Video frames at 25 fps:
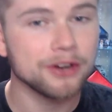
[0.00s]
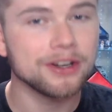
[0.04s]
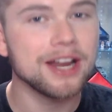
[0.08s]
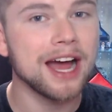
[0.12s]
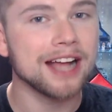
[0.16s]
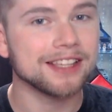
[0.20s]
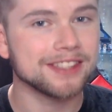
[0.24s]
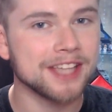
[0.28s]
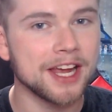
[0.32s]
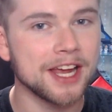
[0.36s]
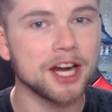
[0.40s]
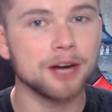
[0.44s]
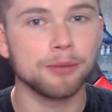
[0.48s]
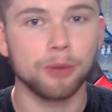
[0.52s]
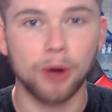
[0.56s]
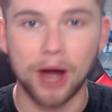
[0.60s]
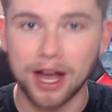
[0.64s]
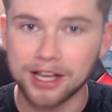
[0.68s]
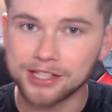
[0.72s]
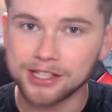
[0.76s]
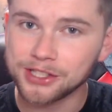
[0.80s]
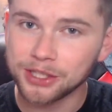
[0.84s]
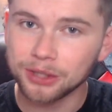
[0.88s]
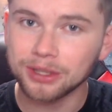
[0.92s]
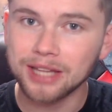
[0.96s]
not terrible.
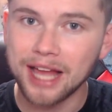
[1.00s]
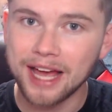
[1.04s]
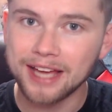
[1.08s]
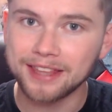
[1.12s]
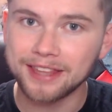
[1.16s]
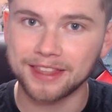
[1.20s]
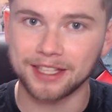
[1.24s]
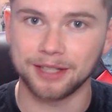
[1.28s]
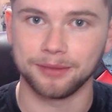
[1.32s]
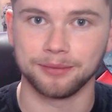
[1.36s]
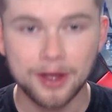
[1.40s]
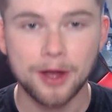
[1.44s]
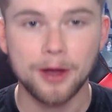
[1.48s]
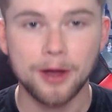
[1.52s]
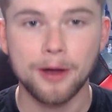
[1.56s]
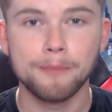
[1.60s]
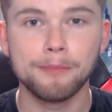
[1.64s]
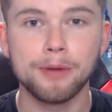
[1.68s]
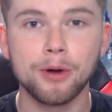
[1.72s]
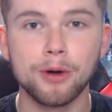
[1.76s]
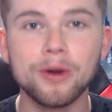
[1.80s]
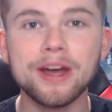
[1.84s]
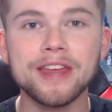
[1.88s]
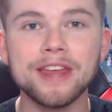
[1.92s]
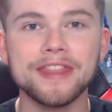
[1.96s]
I still like them.
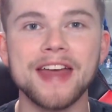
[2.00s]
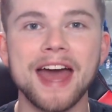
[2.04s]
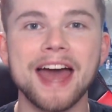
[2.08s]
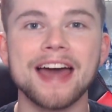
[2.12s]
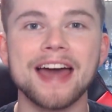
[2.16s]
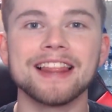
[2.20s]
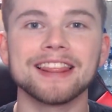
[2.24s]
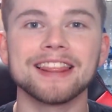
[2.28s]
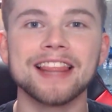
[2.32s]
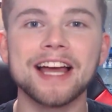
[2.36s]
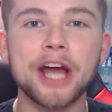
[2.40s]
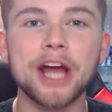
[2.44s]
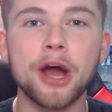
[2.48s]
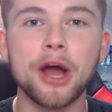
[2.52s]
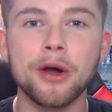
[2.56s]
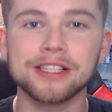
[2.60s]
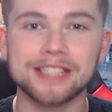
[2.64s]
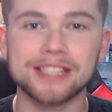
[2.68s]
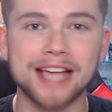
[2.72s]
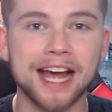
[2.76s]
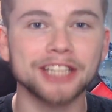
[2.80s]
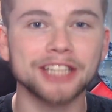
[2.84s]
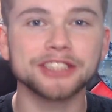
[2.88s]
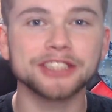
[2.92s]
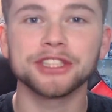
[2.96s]
But with that, LEGO
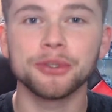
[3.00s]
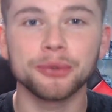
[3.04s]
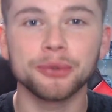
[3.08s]
has actually